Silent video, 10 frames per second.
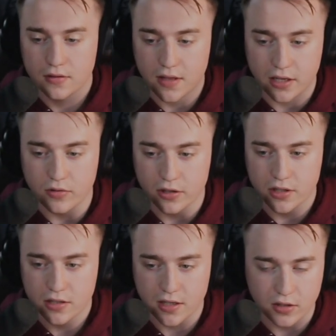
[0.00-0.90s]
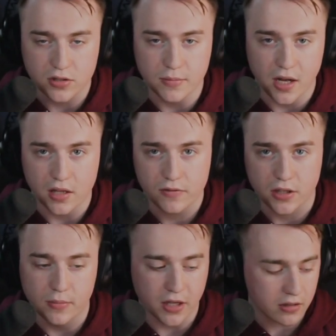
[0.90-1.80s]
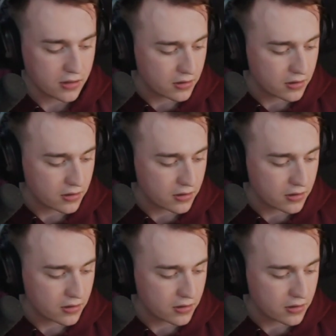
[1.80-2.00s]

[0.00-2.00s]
Thank you, Nerdsauce. Thank you, Tim Allen, for coming on.